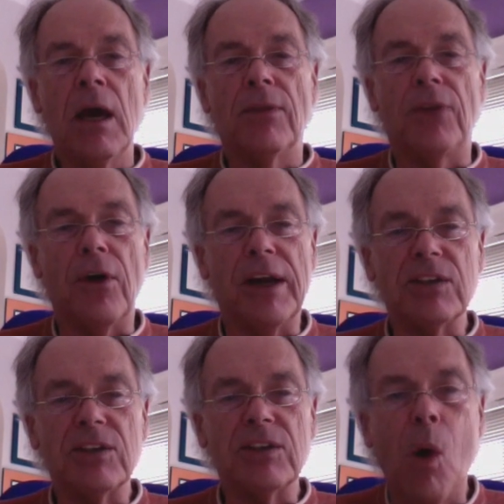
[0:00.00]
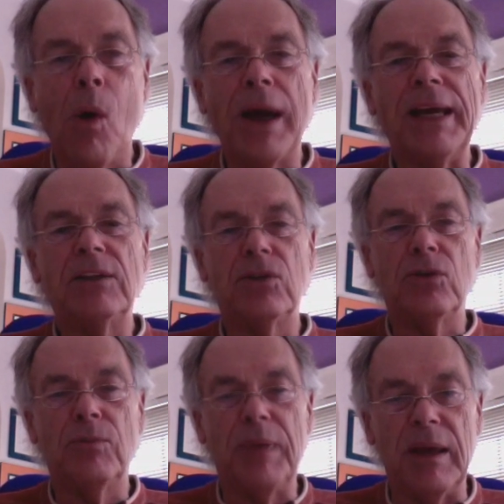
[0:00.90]
there is going to
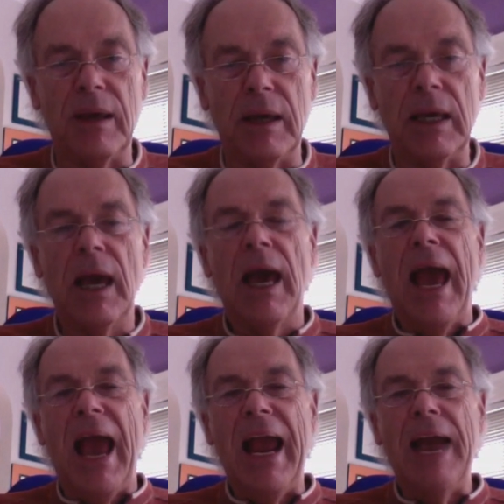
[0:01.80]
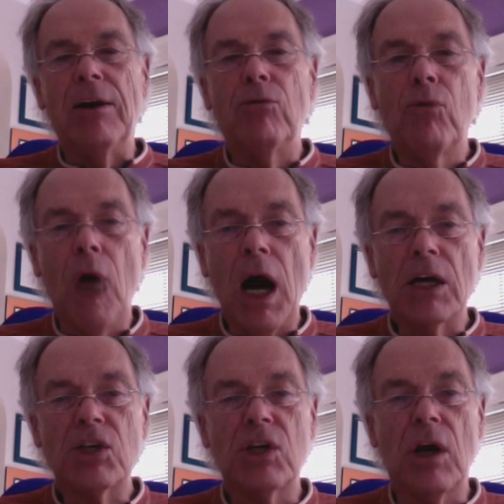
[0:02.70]
be a
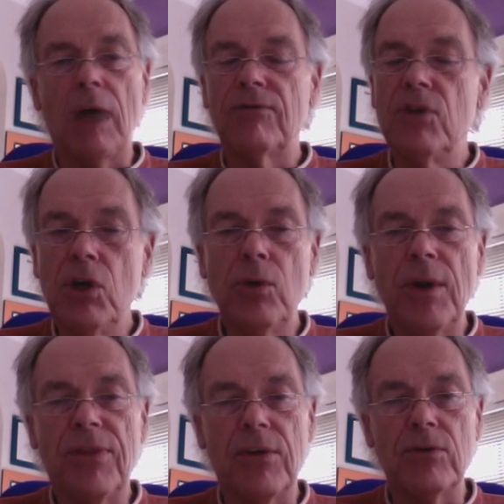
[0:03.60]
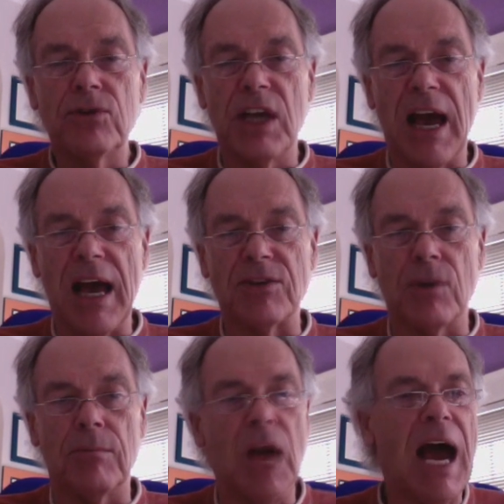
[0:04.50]
rush of new
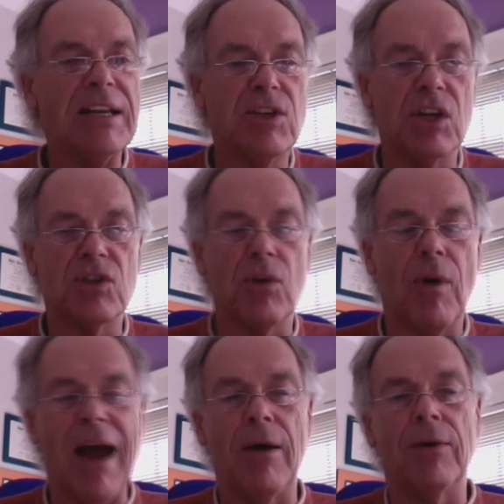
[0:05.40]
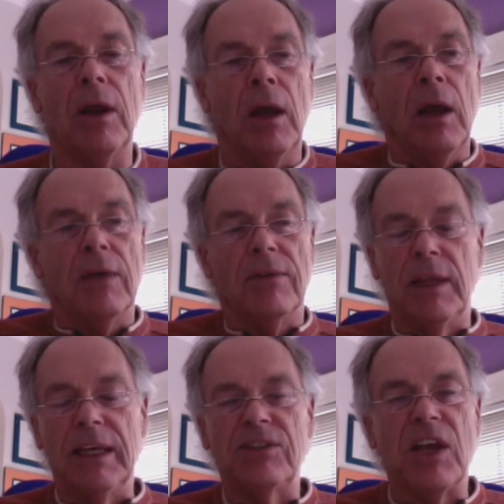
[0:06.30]
enthusiasm, not just around
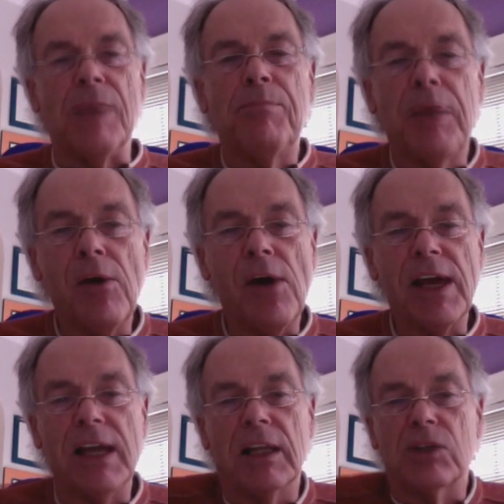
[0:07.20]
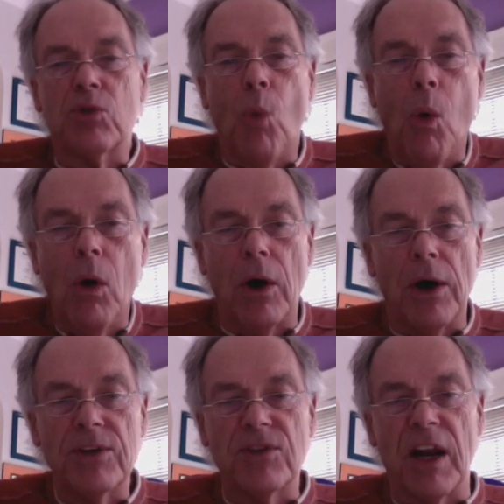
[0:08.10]
these imperialist
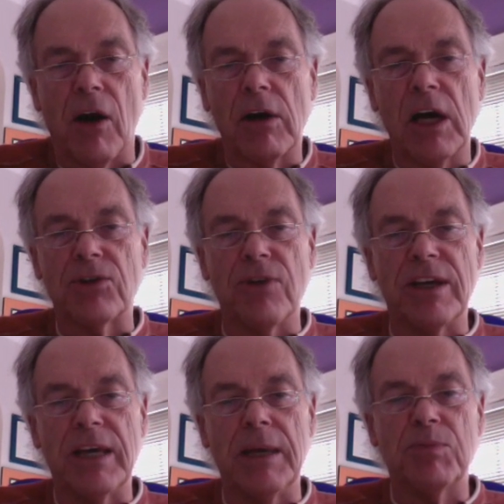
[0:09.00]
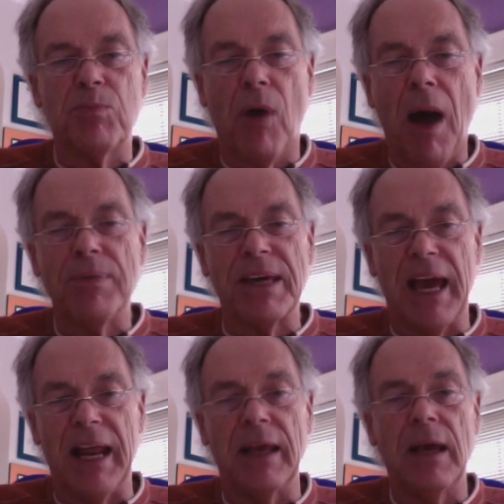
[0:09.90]
wars that our country keeps
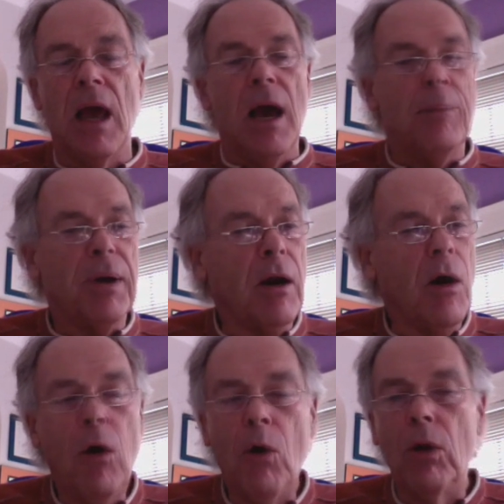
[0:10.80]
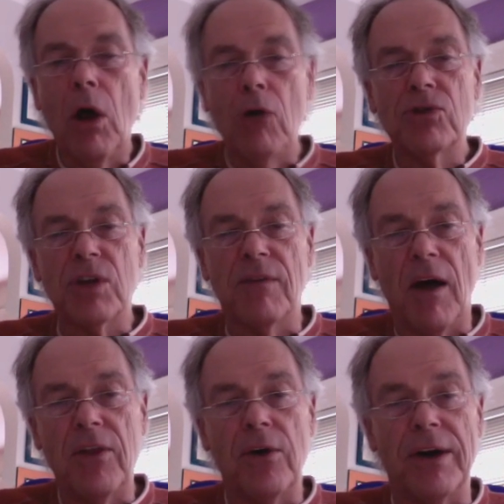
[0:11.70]
propagating, but a whole host of
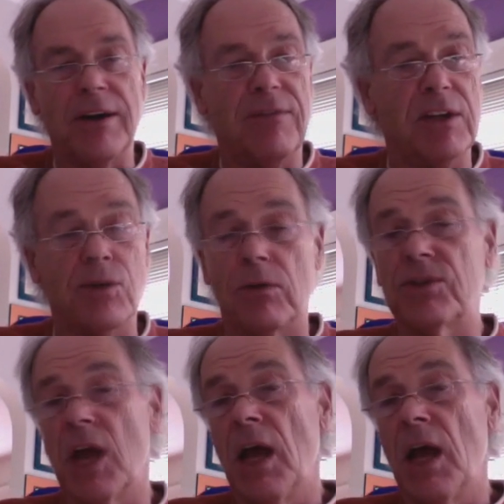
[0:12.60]
other individuals,